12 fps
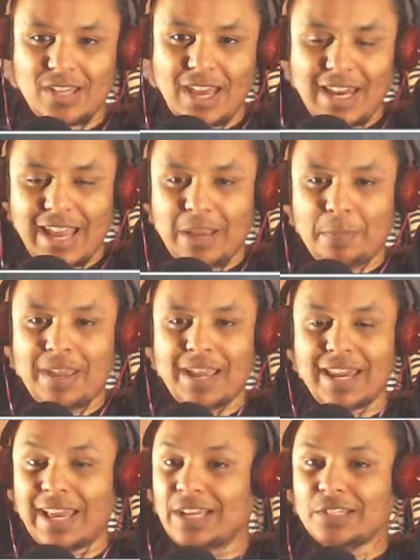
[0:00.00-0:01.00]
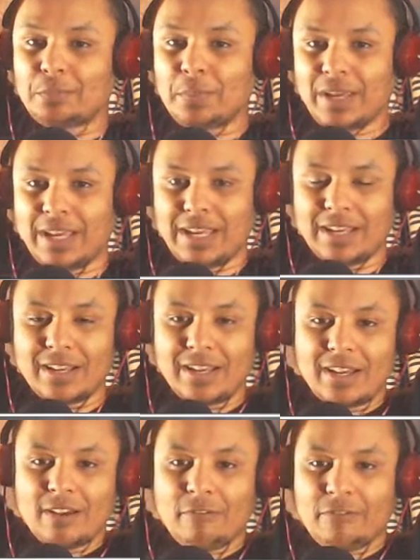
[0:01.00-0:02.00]
AP and HP
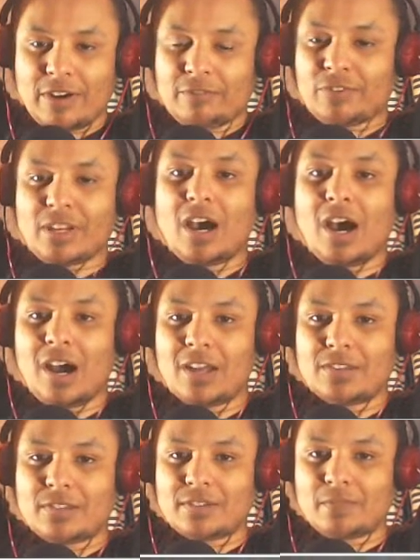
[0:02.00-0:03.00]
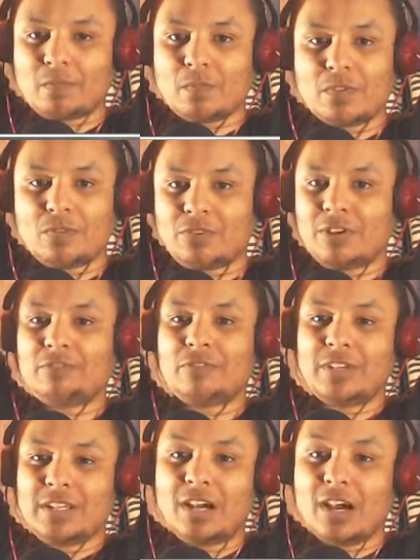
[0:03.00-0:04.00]
for every card
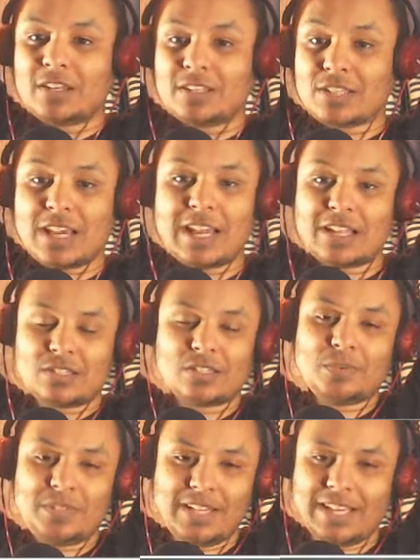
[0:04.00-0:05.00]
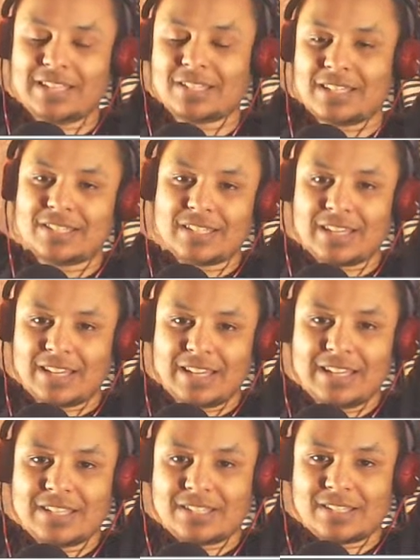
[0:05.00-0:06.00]
in his hand. So yeah,
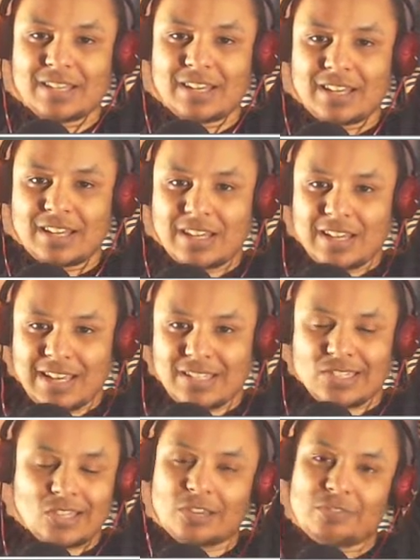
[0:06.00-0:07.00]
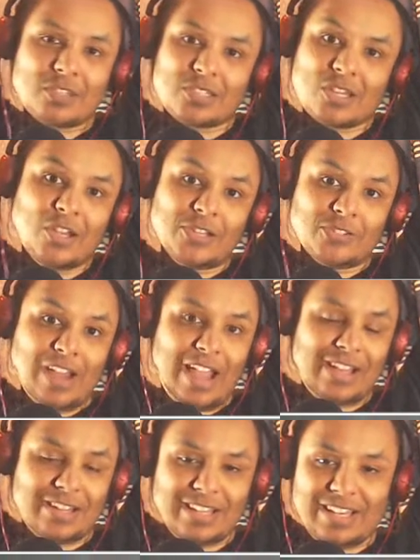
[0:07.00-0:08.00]
he's Slifer the Sky
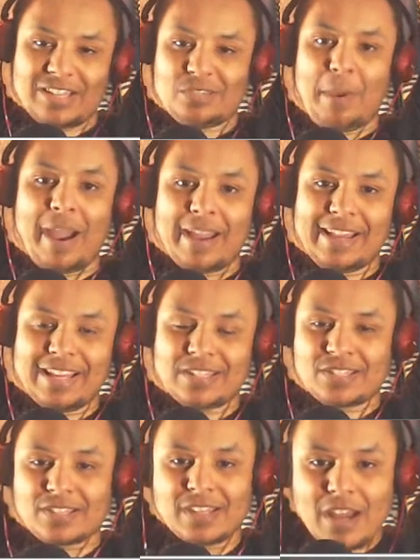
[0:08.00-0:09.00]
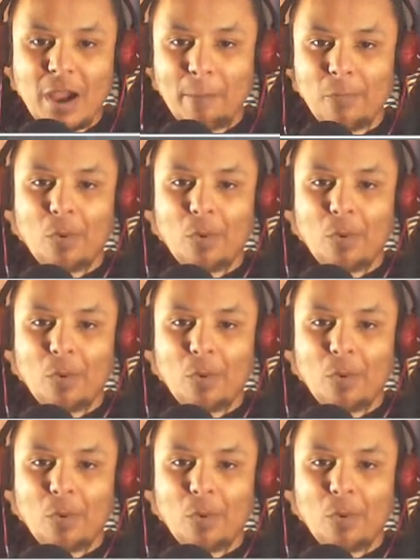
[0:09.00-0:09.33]
Dragon. He gets more